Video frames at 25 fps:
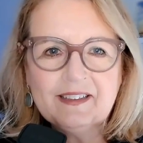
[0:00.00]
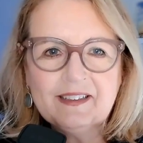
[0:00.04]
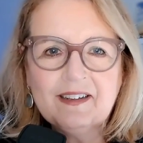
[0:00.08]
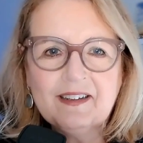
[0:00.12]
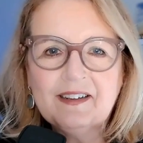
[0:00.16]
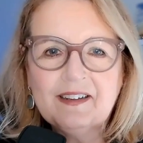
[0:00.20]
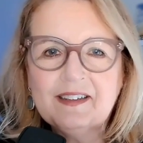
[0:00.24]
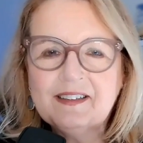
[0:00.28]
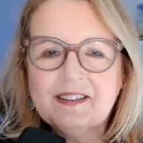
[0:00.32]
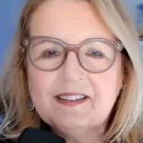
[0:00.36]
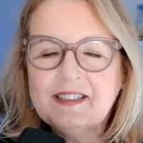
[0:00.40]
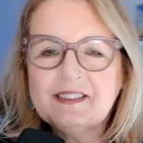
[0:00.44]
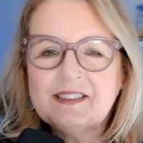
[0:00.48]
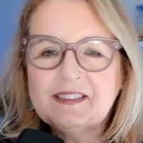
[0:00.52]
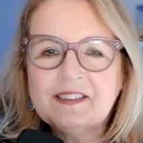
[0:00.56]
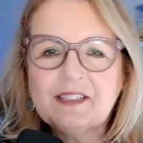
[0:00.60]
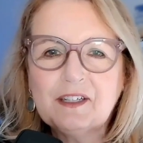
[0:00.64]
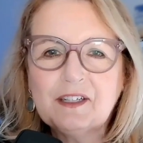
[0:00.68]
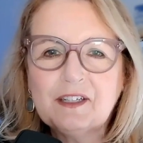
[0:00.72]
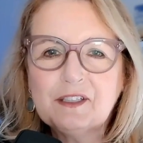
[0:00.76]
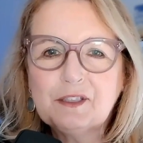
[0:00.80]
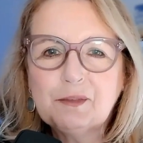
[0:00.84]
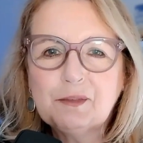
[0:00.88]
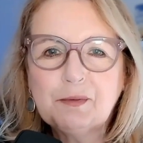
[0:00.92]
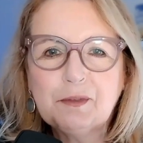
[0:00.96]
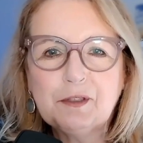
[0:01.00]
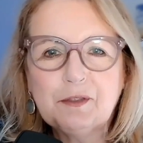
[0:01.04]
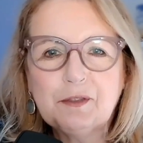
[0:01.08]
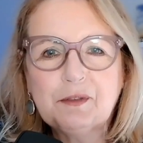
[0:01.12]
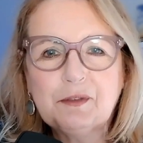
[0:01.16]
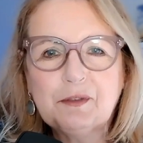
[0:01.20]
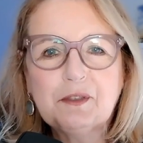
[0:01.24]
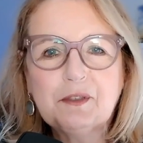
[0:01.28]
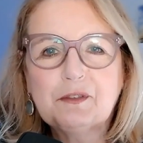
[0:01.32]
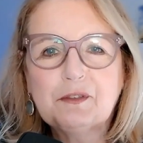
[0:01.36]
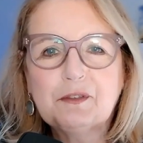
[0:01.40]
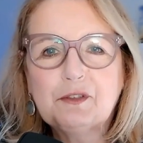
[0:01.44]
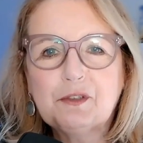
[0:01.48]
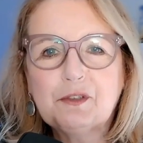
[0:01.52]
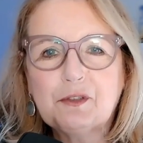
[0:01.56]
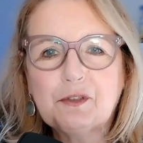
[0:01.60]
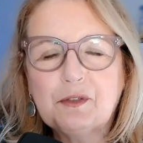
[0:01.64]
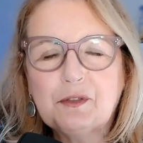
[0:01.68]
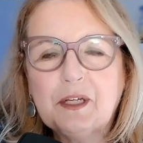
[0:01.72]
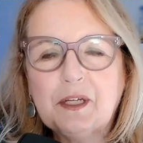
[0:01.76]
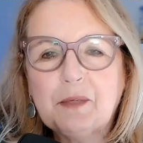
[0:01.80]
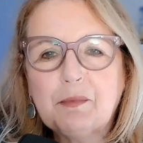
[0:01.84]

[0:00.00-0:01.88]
on this entrepreneurial journey,